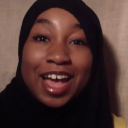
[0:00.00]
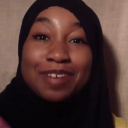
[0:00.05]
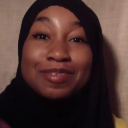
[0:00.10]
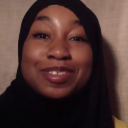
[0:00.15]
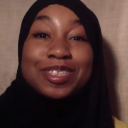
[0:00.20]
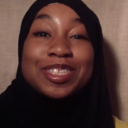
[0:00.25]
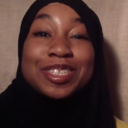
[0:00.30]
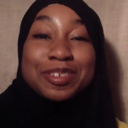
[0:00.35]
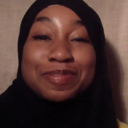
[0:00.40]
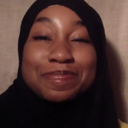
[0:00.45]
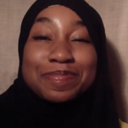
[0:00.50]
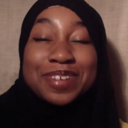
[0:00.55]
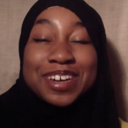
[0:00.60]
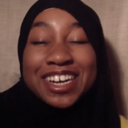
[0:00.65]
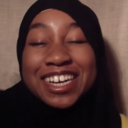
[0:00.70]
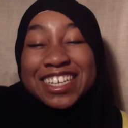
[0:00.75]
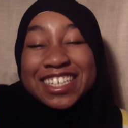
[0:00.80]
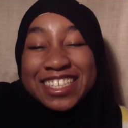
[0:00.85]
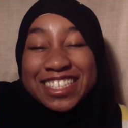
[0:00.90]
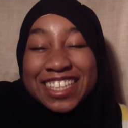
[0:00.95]
I'm super
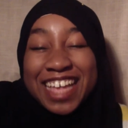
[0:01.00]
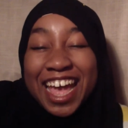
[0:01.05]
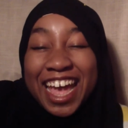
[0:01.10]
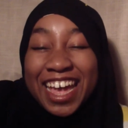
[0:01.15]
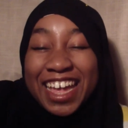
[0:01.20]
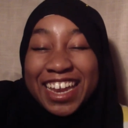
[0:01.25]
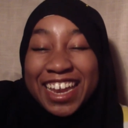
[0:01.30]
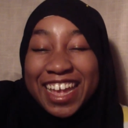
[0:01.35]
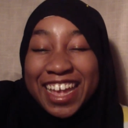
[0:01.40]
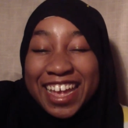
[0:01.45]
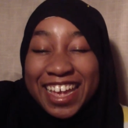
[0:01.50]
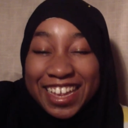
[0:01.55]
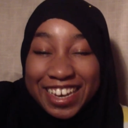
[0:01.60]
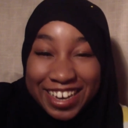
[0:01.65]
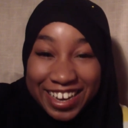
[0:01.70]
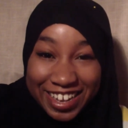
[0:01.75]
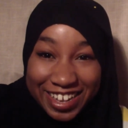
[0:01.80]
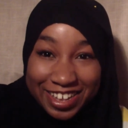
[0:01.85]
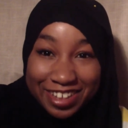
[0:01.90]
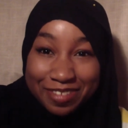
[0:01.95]
excited
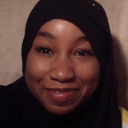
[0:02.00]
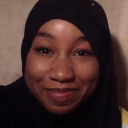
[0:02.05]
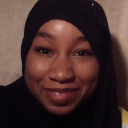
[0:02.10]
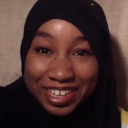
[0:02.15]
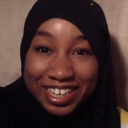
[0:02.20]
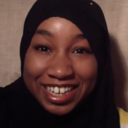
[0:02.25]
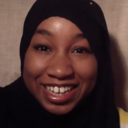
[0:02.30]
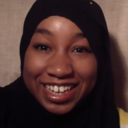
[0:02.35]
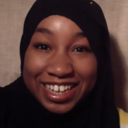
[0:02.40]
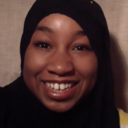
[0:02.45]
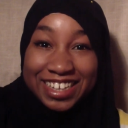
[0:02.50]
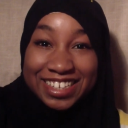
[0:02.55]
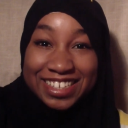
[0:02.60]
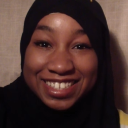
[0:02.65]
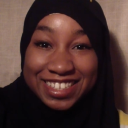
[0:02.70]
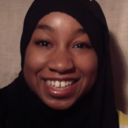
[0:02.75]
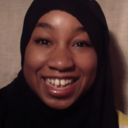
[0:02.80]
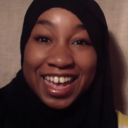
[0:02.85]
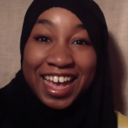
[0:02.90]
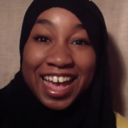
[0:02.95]

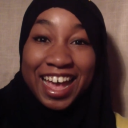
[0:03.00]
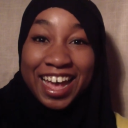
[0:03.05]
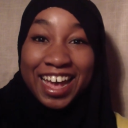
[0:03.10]
because